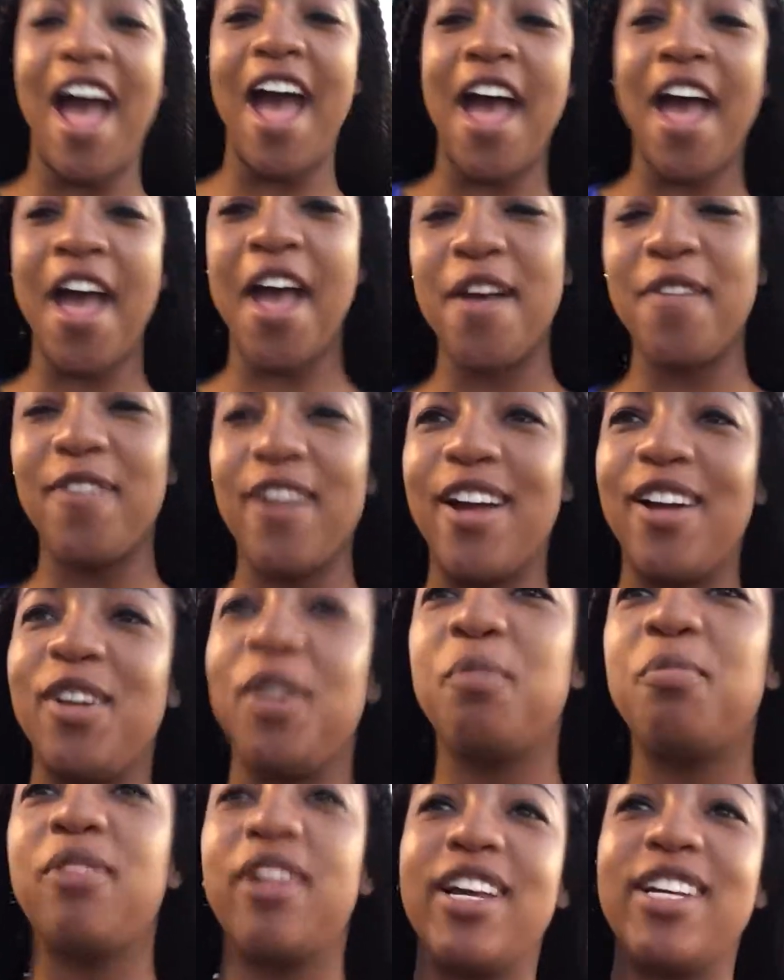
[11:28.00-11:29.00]
I
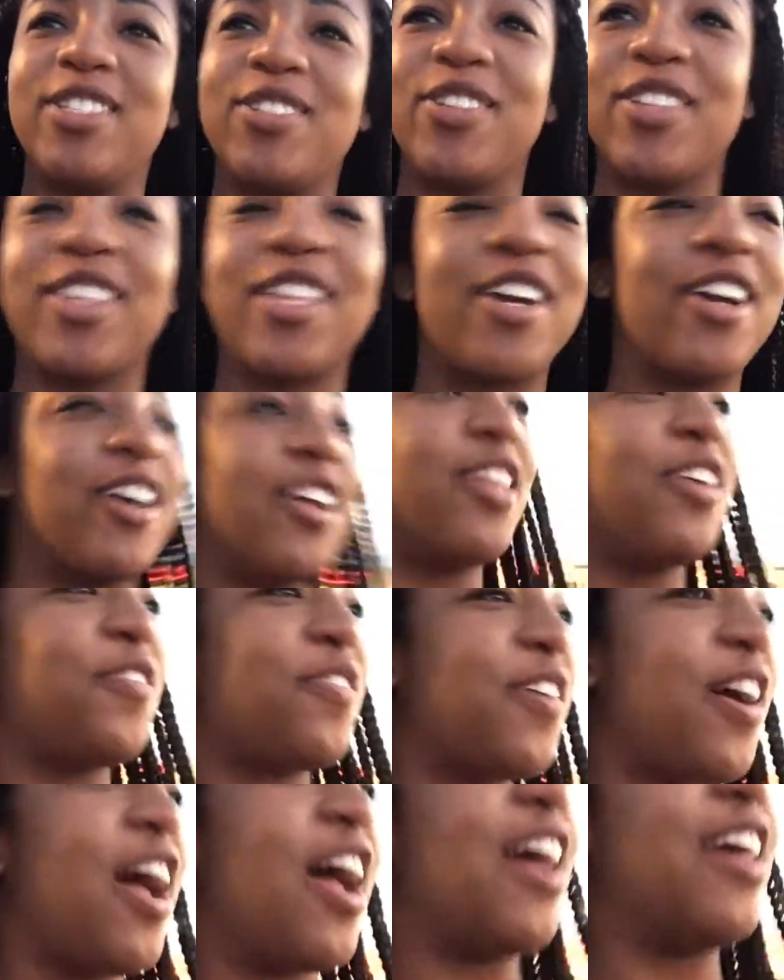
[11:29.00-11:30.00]
found a place with curly
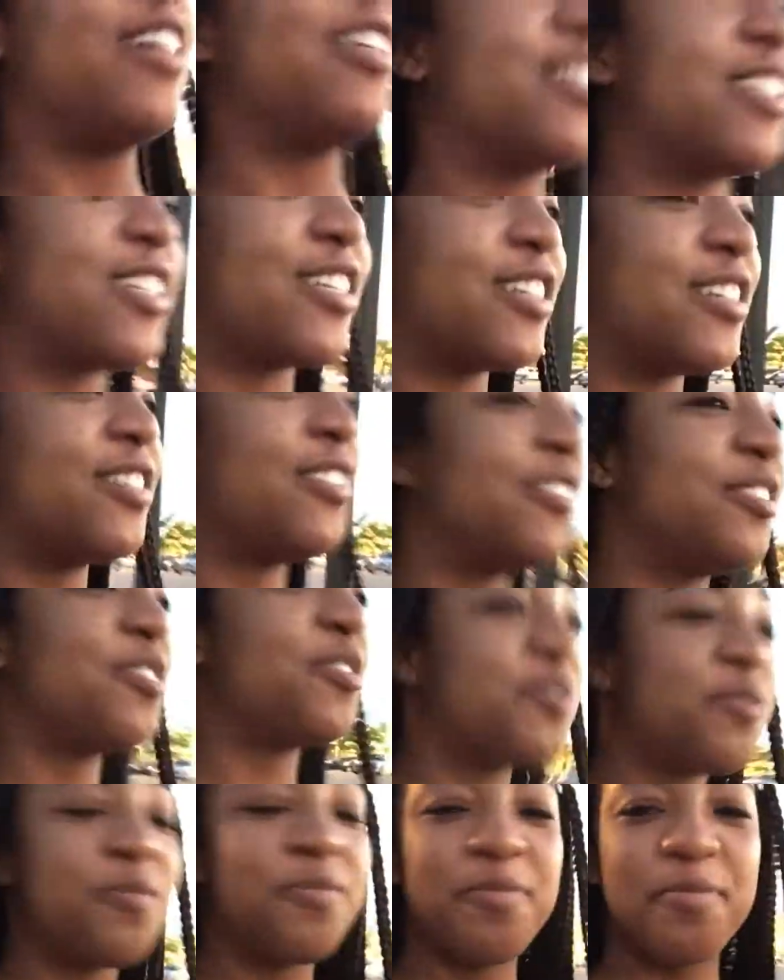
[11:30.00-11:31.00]
fries.
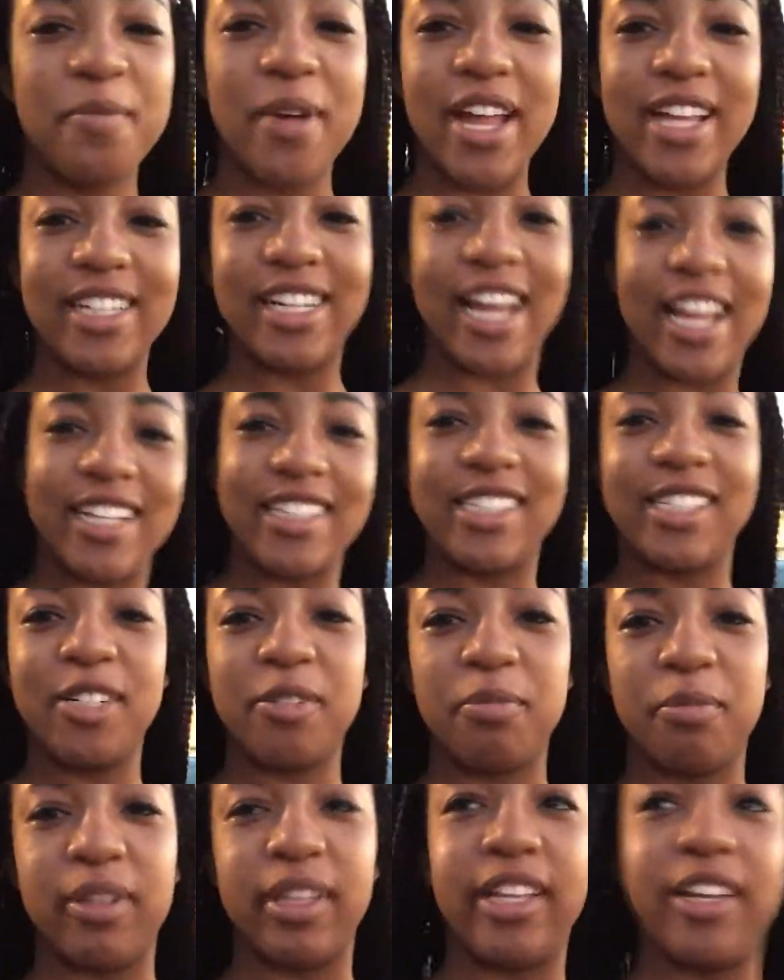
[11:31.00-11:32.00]
My dad
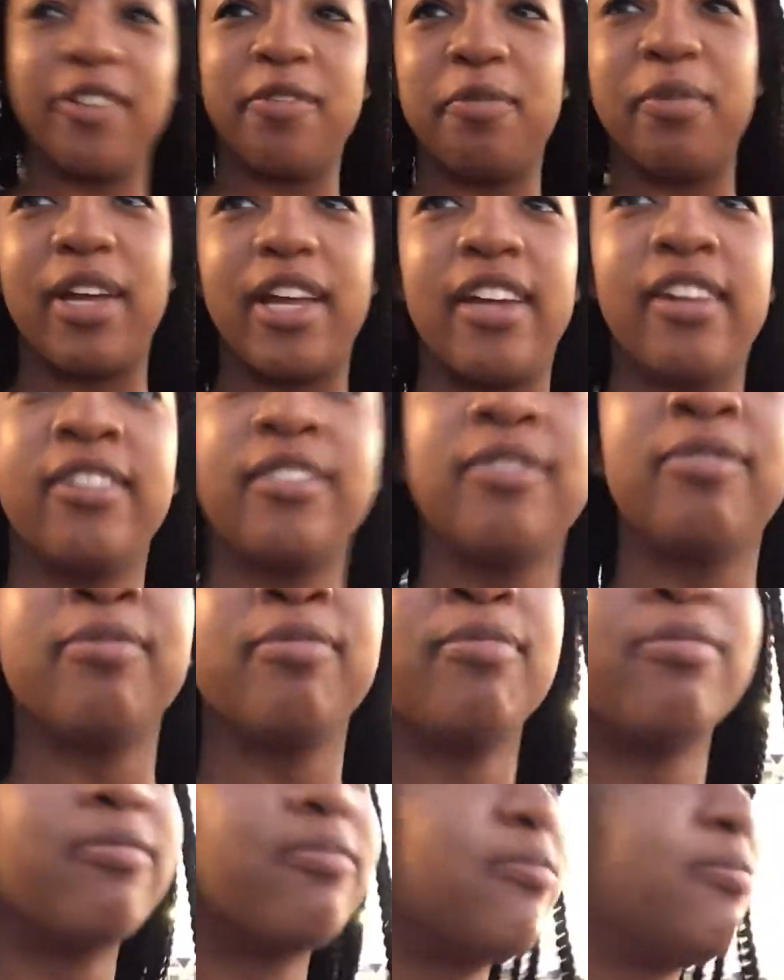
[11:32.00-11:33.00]
didn't believe me.
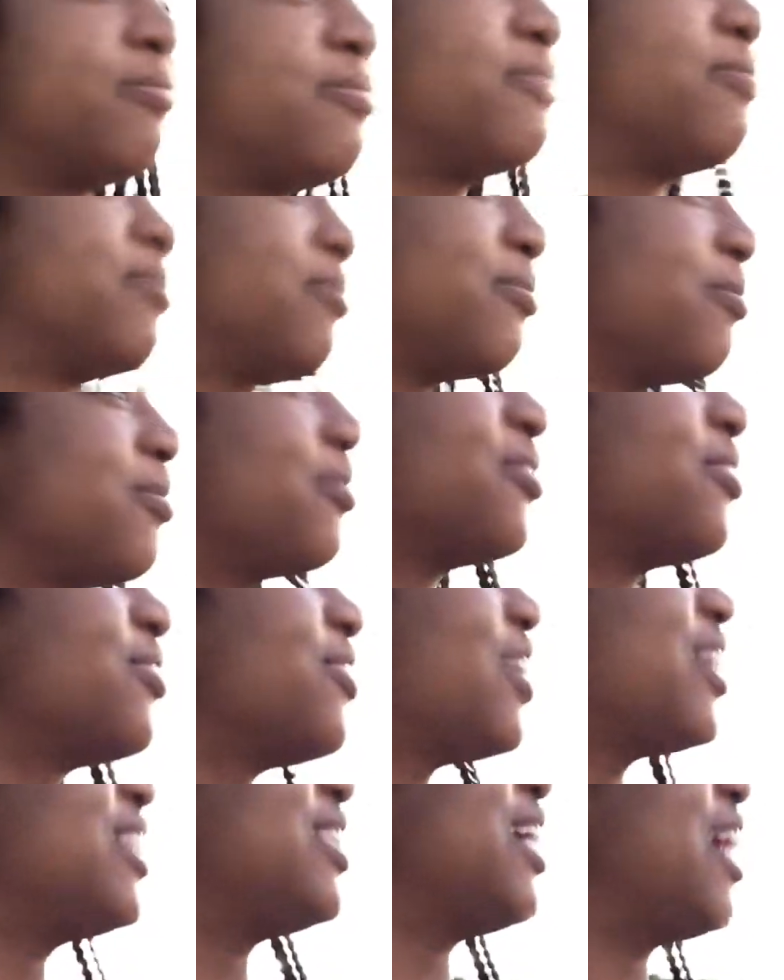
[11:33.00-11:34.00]

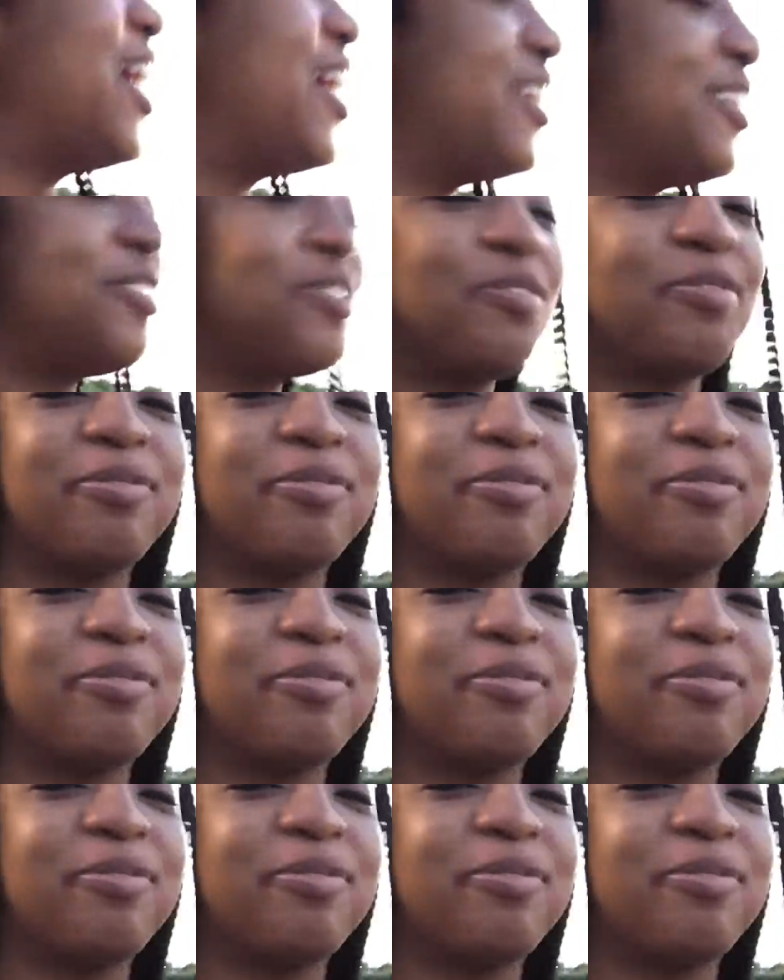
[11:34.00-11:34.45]
Right, Dad?